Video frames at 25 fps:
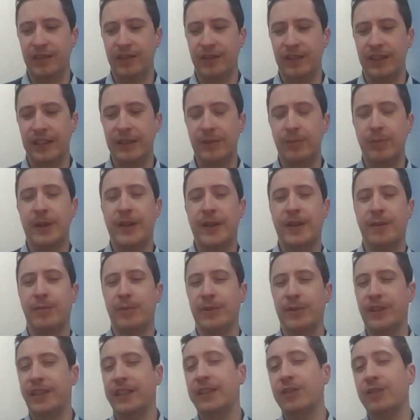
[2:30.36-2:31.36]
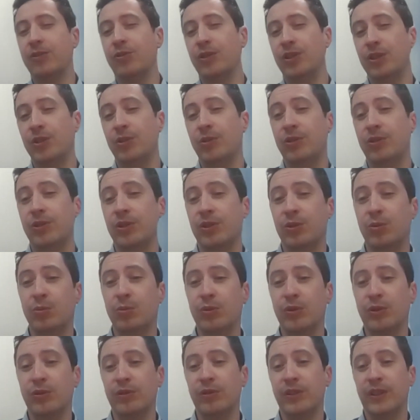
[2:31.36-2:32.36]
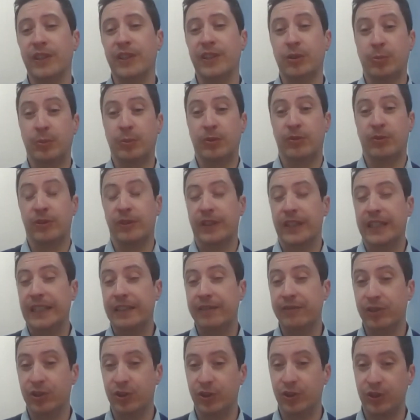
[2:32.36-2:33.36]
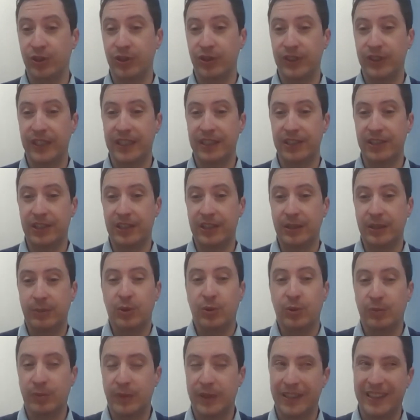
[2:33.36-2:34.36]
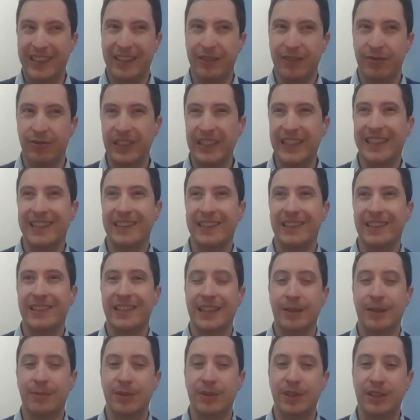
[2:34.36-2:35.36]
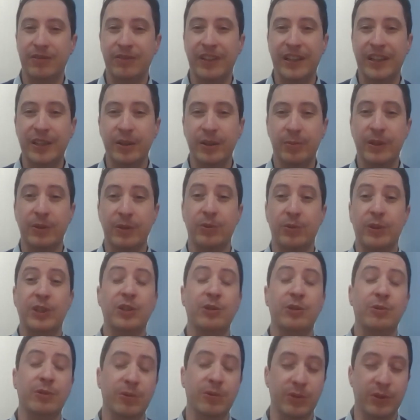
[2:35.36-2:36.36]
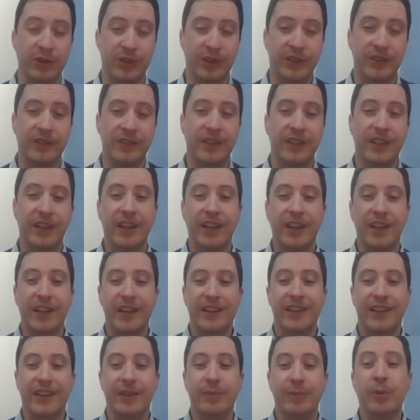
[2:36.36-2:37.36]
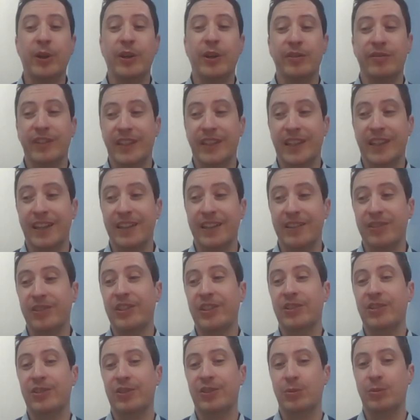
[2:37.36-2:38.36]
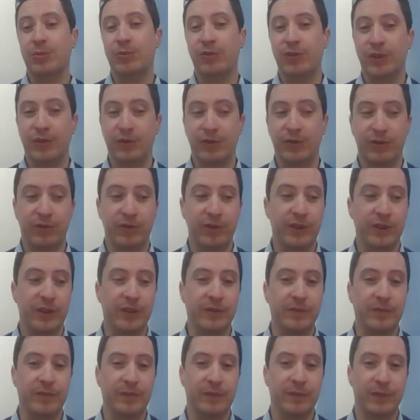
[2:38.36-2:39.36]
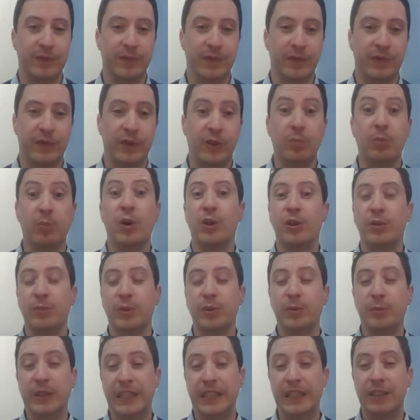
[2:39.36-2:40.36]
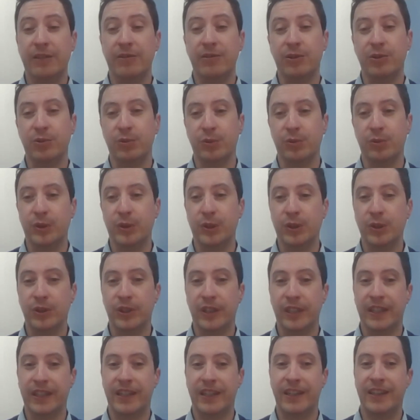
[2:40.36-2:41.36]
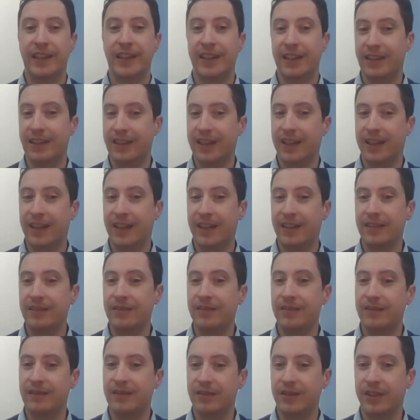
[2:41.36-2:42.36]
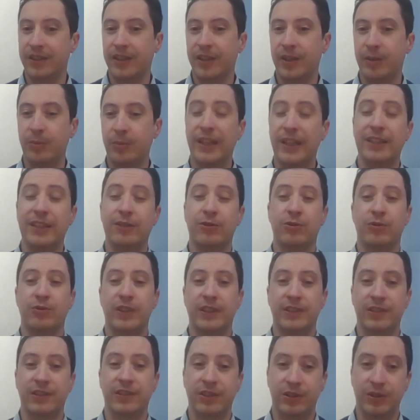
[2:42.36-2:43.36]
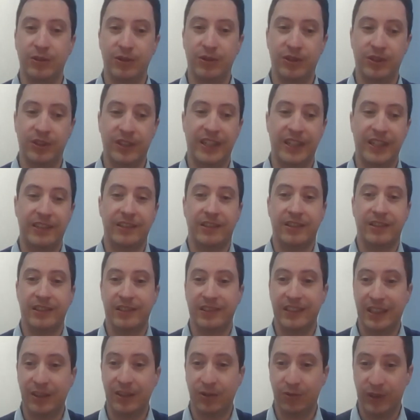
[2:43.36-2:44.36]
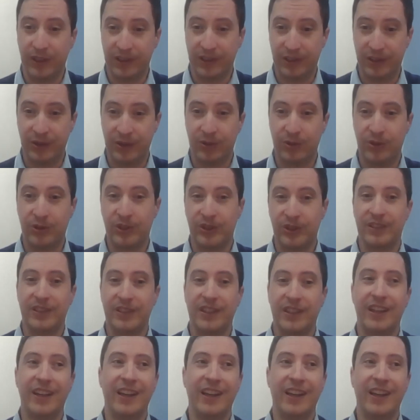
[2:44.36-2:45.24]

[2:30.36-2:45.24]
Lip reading: department had introduced a number of years before I even joined, actually, but I'd never really had the time to develop it. We knew it was the perfect kind of system for the polymer materials we were looking at. It had the high lateral resolution, excellent Z resolution.